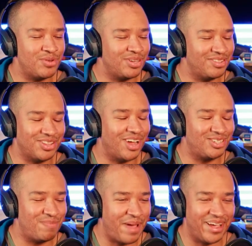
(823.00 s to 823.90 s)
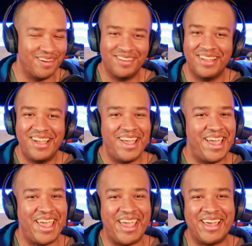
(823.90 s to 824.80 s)
lunch pail
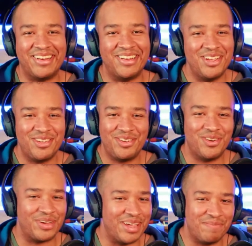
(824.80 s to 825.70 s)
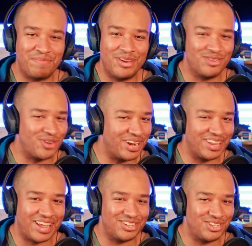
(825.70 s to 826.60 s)
and you know get treated
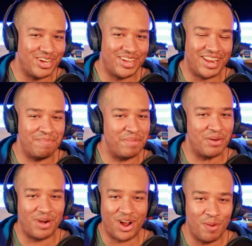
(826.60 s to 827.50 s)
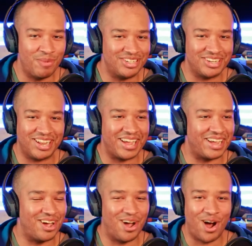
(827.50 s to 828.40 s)
like shit and be around a whole bunch of like
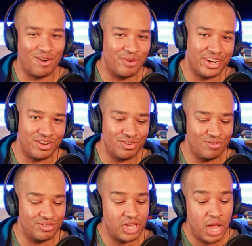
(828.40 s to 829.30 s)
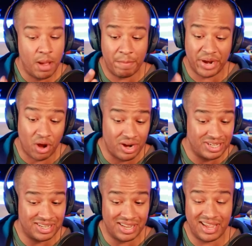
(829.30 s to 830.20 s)
ornery dudes. But
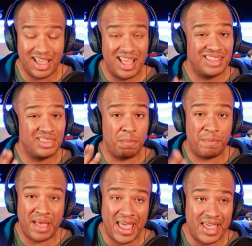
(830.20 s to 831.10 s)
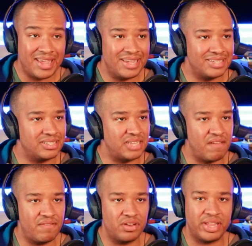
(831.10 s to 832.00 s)
honestly, the pay is
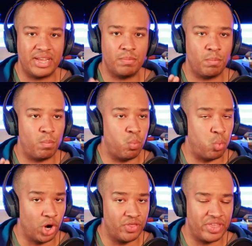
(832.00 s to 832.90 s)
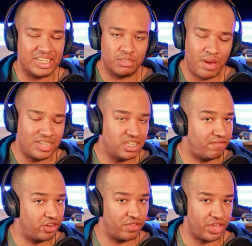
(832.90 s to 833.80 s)
definitely worth it, especially if you're
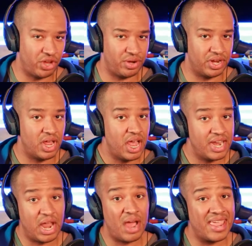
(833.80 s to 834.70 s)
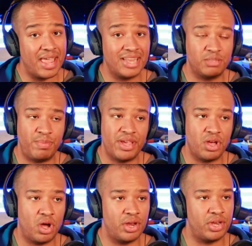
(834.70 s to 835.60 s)
in the union. Now, I can't speak
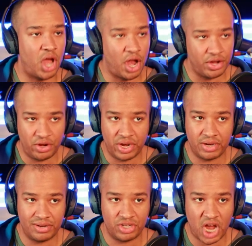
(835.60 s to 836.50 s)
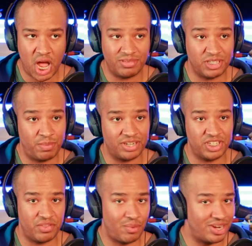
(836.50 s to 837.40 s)
on non-union jobs, especially in
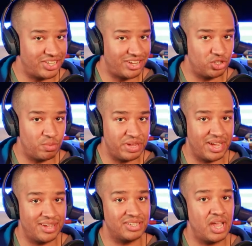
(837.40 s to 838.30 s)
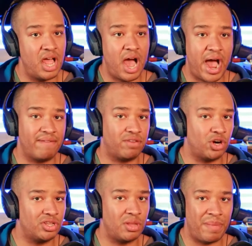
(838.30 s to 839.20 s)
the residential, because I've
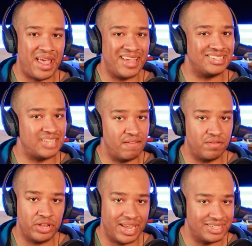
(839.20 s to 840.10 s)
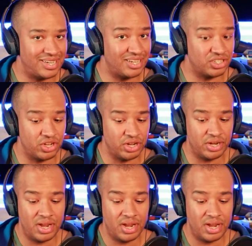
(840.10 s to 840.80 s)
heard the pay is definitely isn't as good.